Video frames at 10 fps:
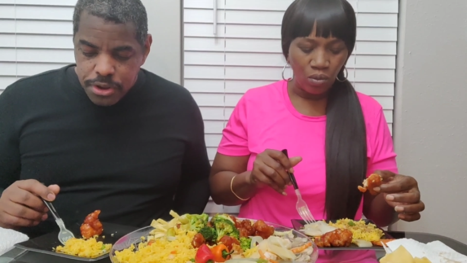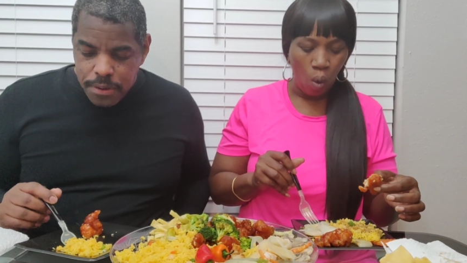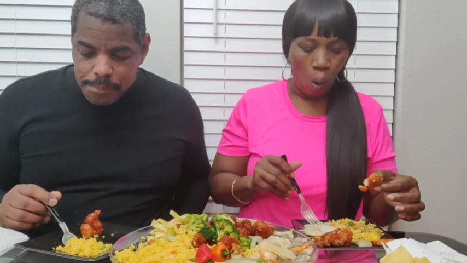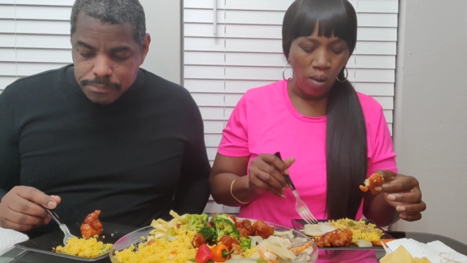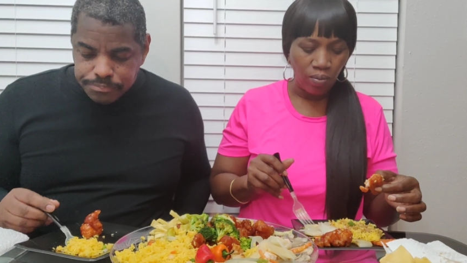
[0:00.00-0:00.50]

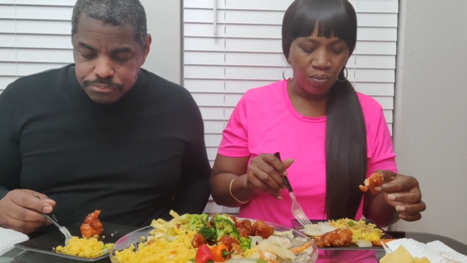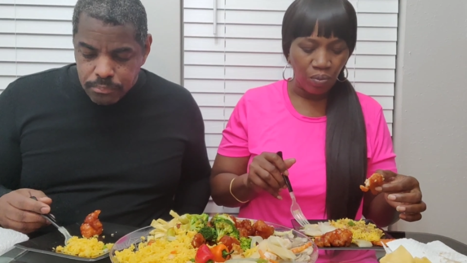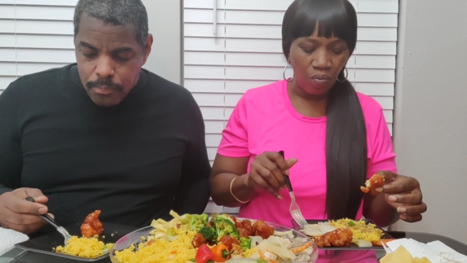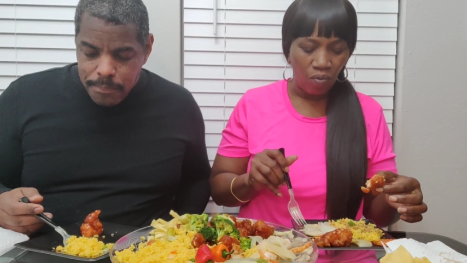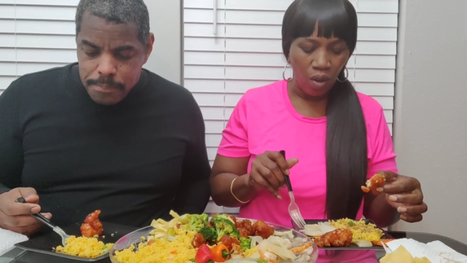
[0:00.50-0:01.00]
Speaker 1: Yeah.
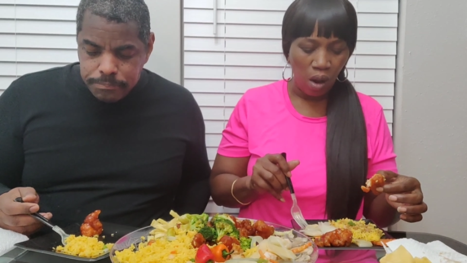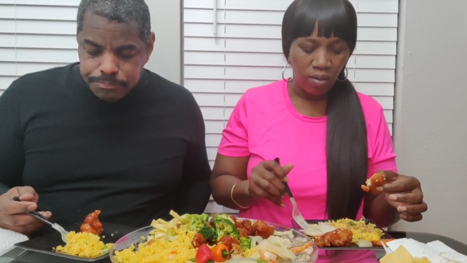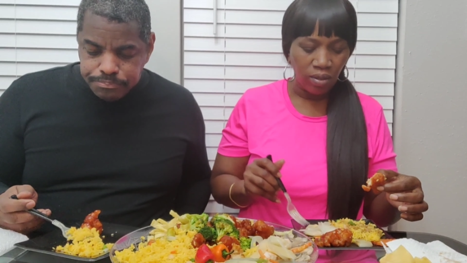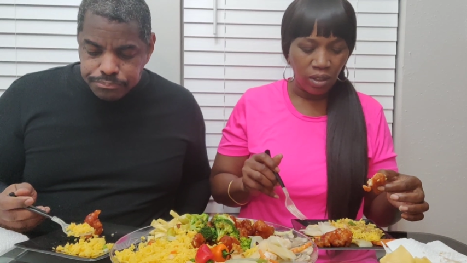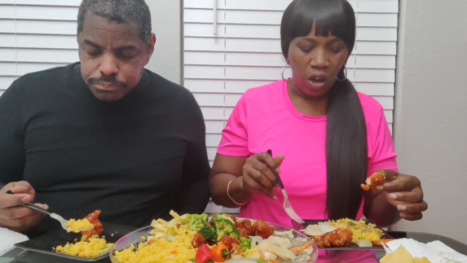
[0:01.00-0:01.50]

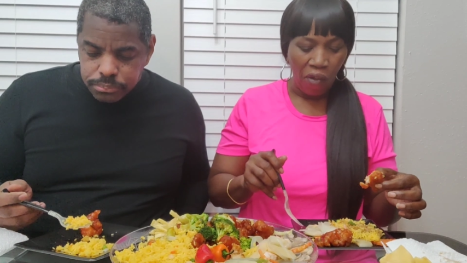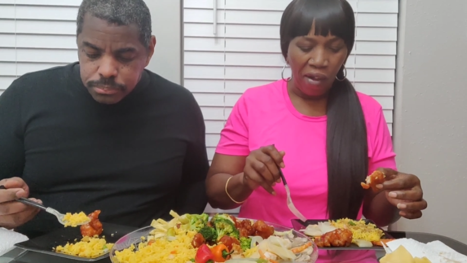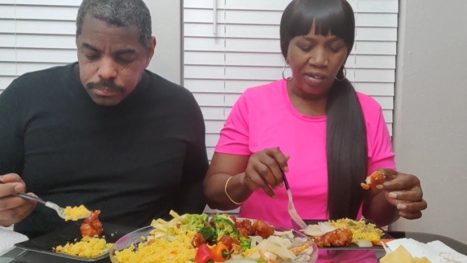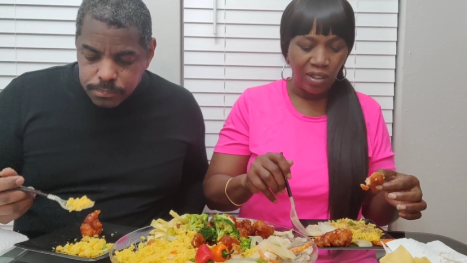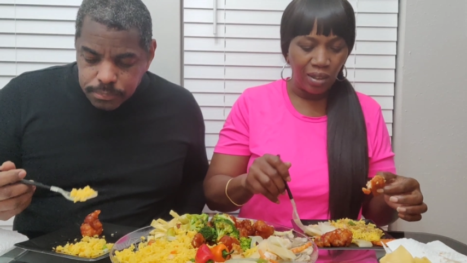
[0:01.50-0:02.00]

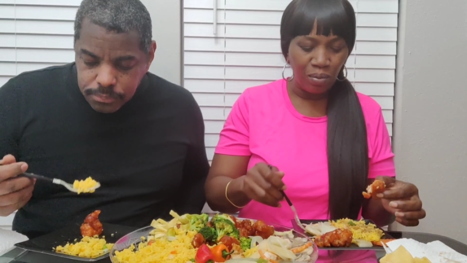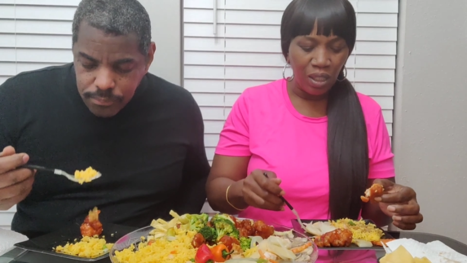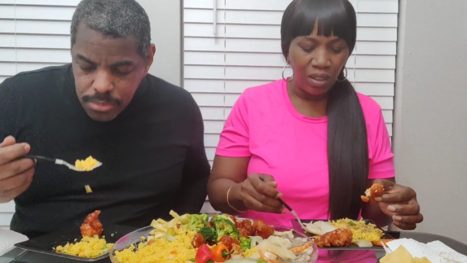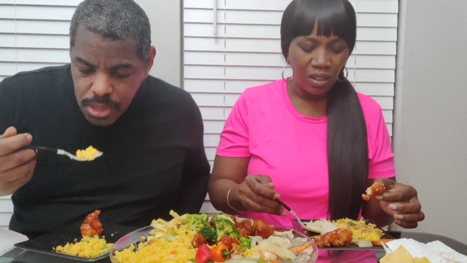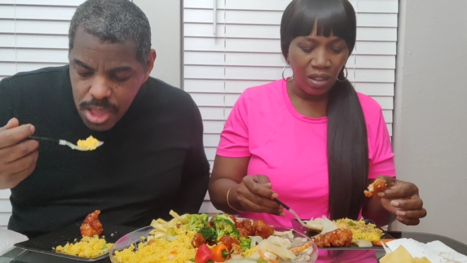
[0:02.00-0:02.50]
That little
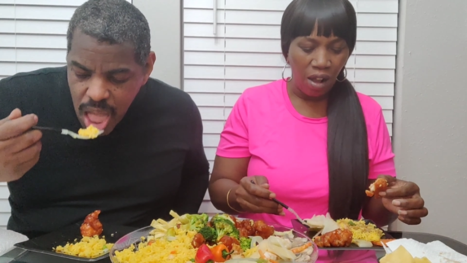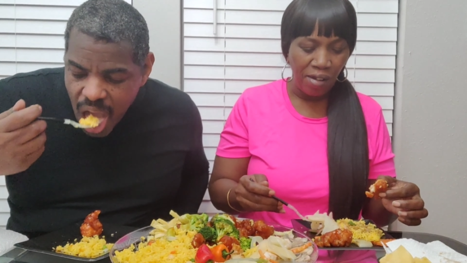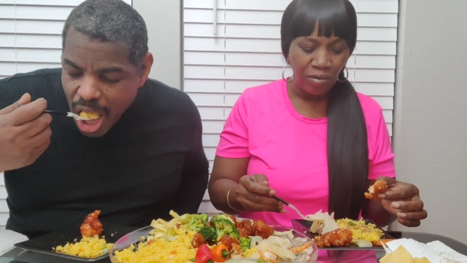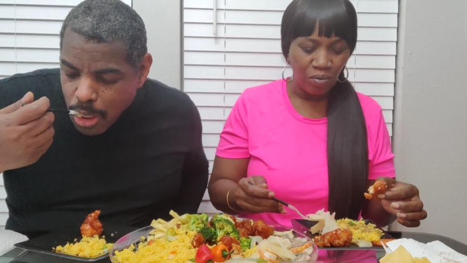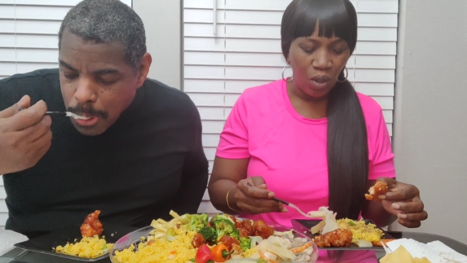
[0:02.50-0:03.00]
bit is
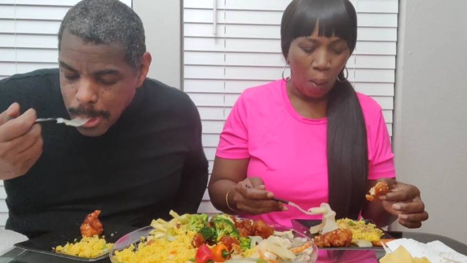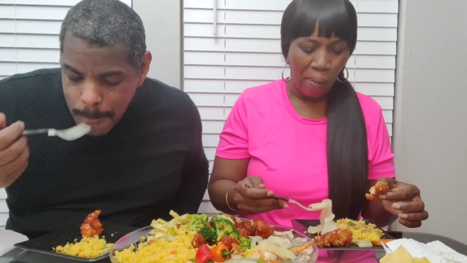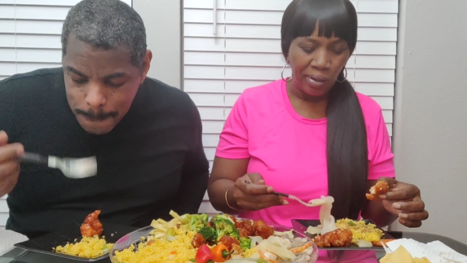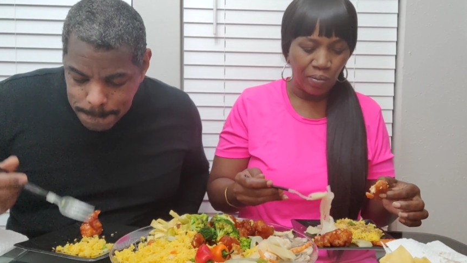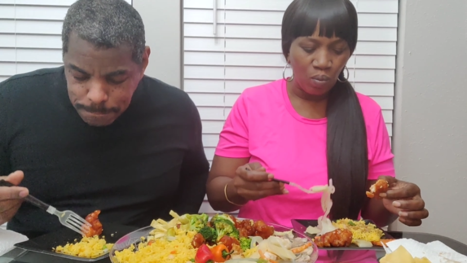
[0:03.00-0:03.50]
done.
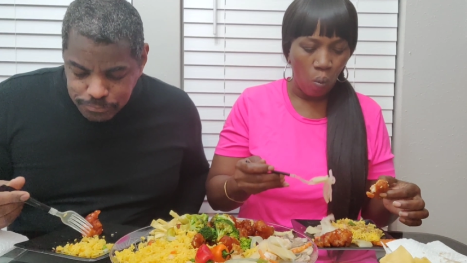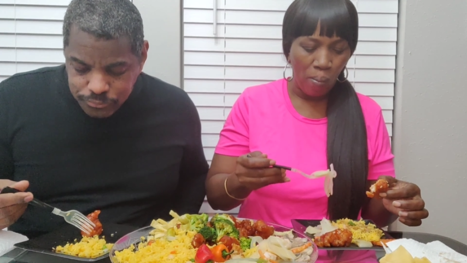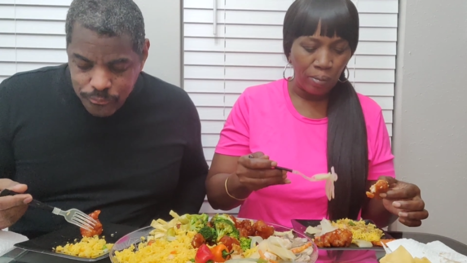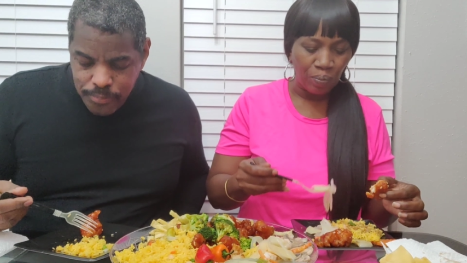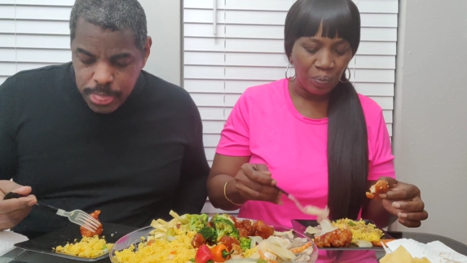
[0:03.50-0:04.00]

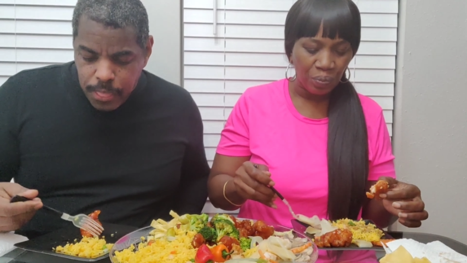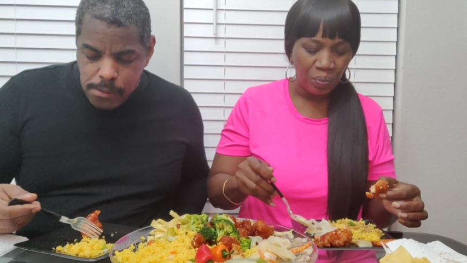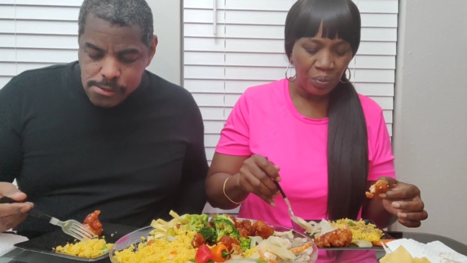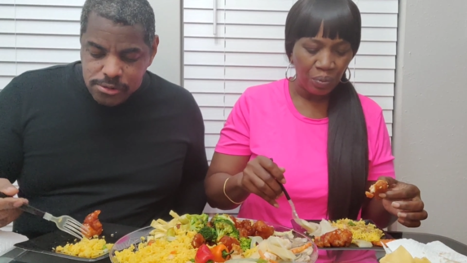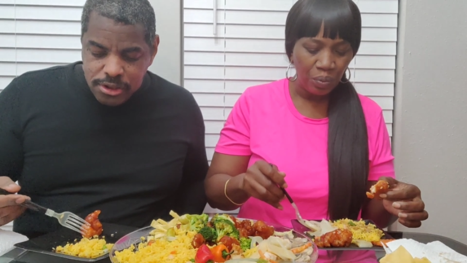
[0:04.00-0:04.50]

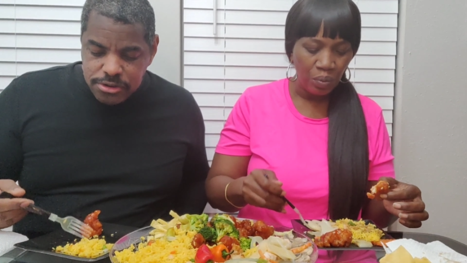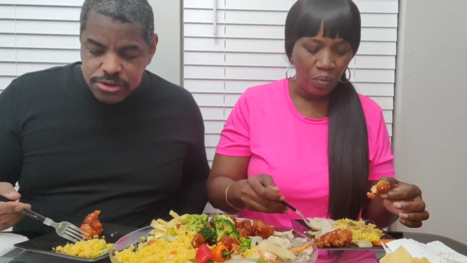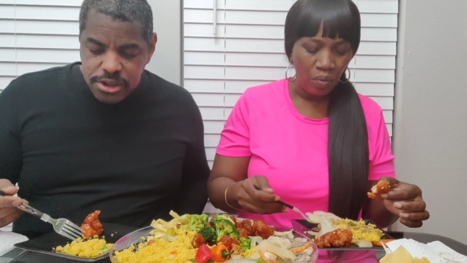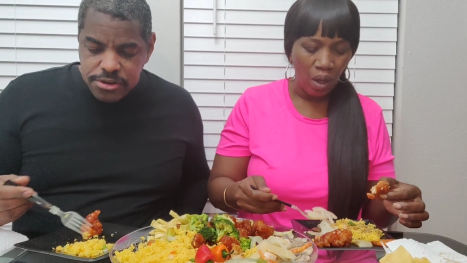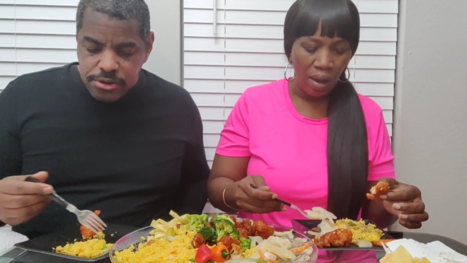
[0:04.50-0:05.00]
I
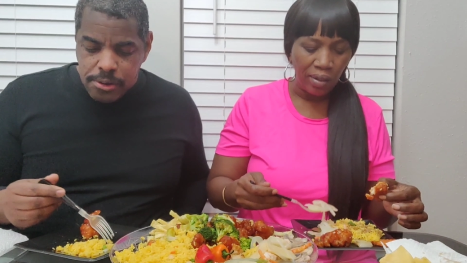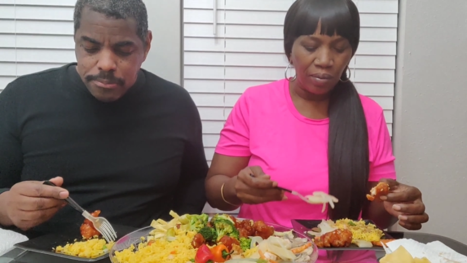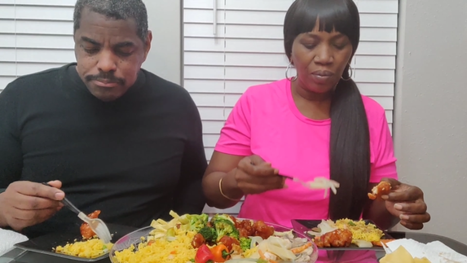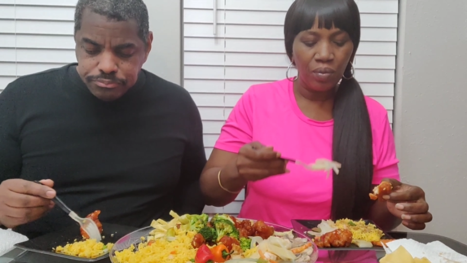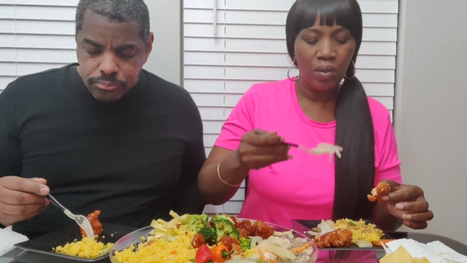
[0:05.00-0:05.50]
Speaker 2: probably ate it
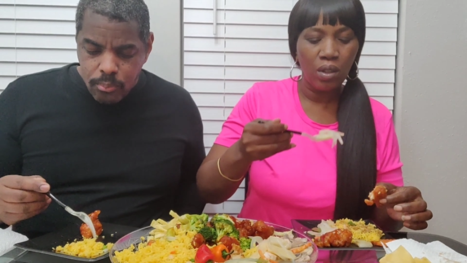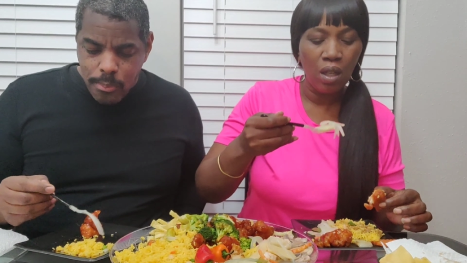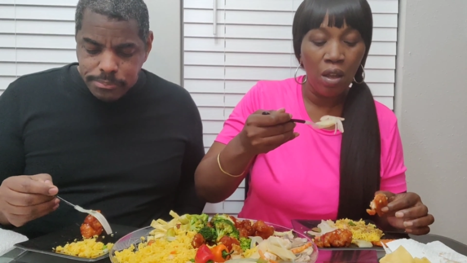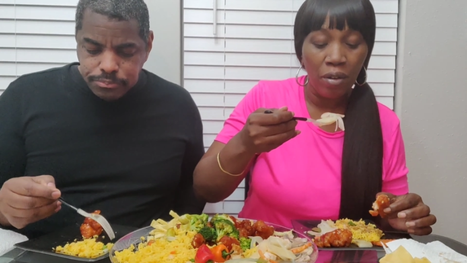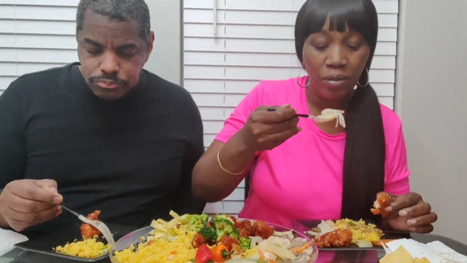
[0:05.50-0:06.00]
all.
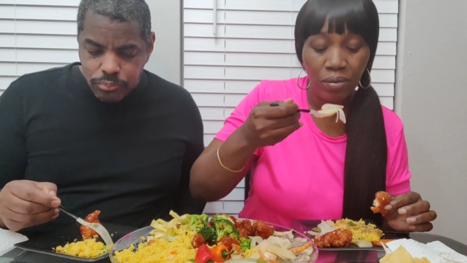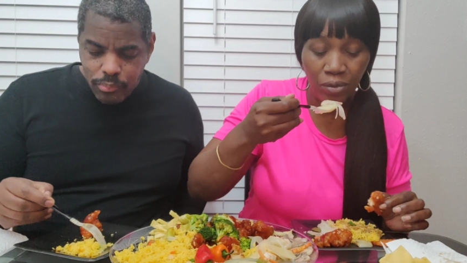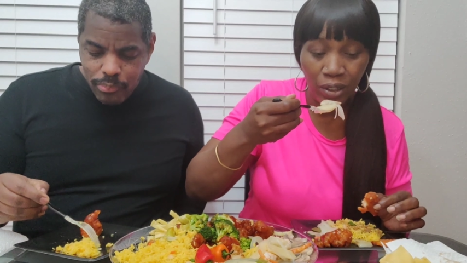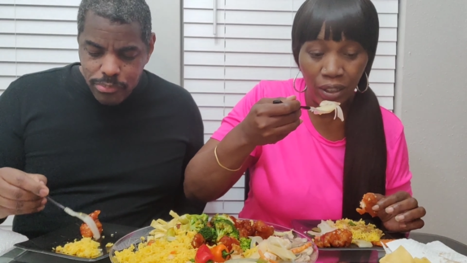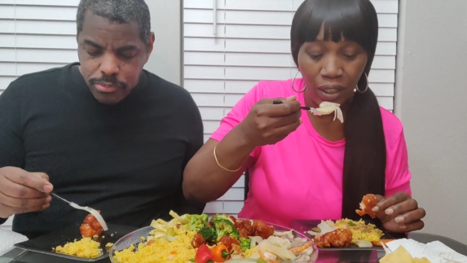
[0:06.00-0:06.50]
Oh,
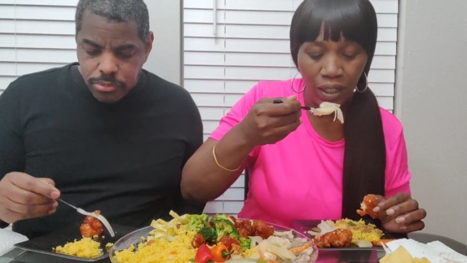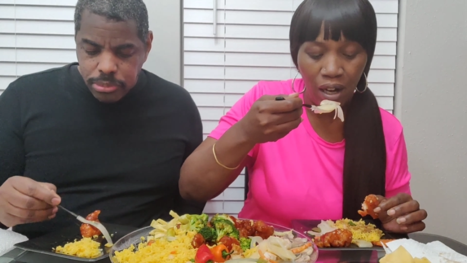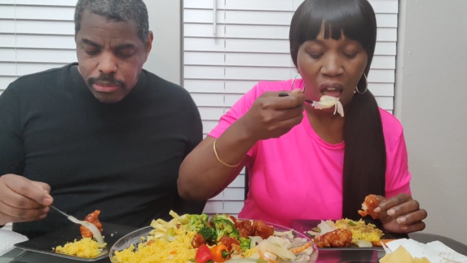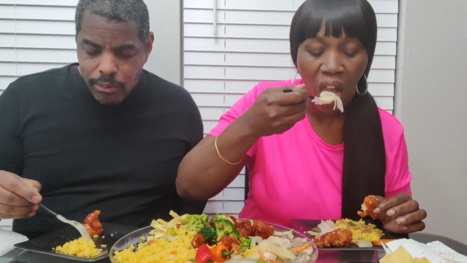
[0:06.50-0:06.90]
really?